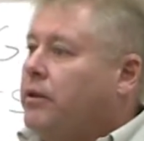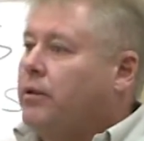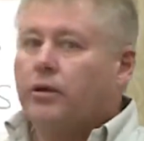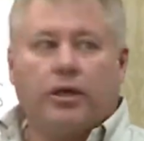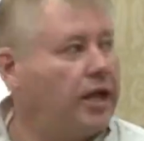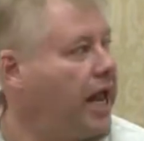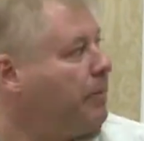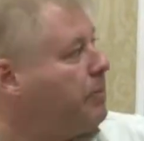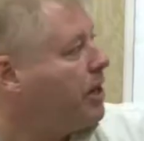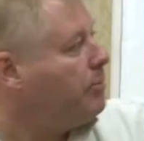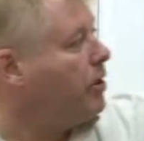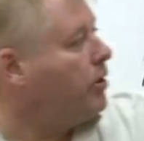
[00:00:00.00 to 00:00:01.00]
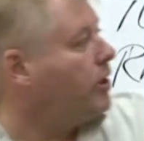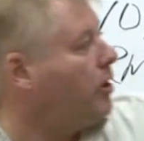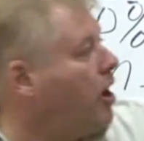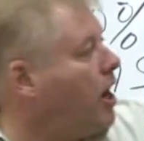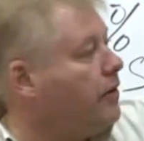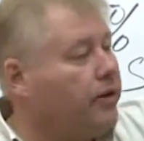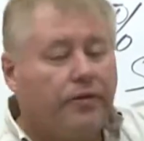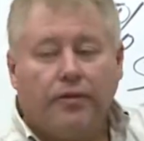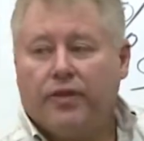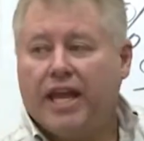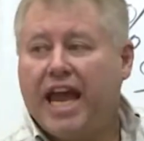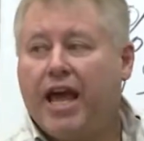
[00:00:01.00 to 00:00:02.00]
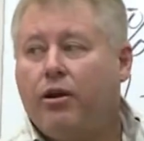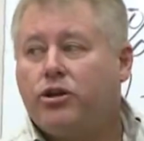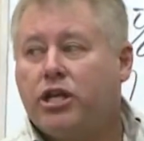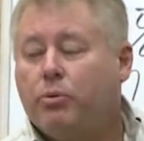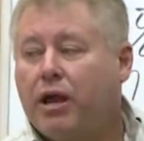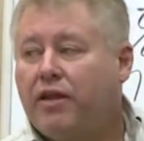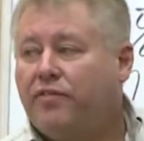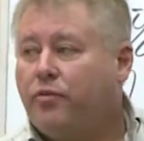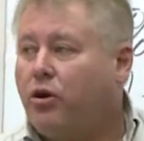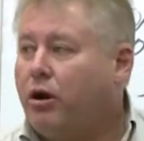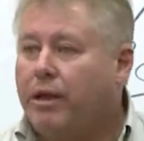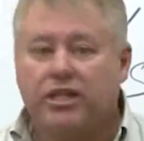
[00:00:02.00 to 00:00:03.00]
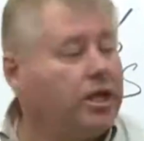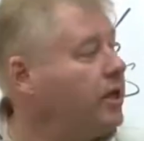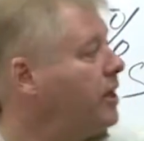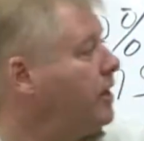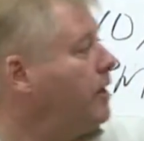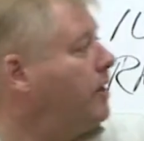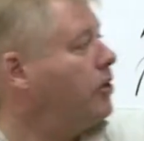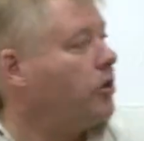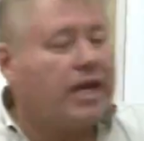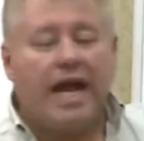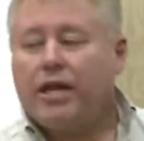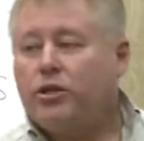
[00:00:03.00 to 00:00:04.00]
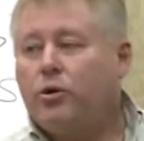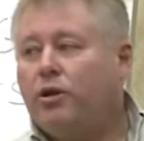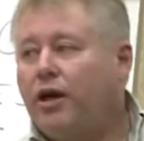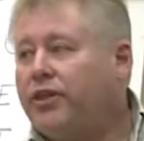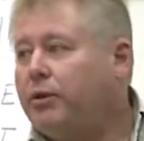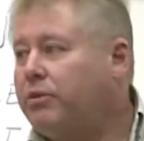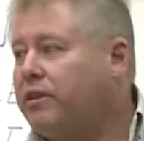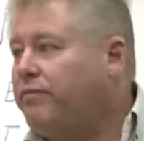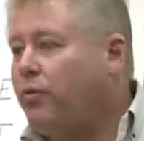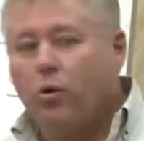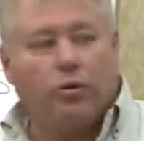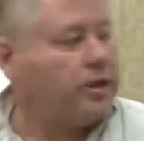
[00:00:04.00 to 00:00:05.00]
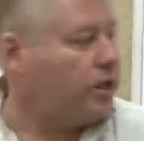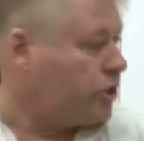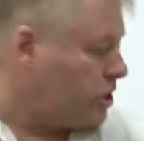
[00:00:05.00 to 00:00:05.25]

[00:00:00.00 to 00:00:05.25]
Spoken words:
Clamping ability on the energy waveform. You can't do nothing with the voltage.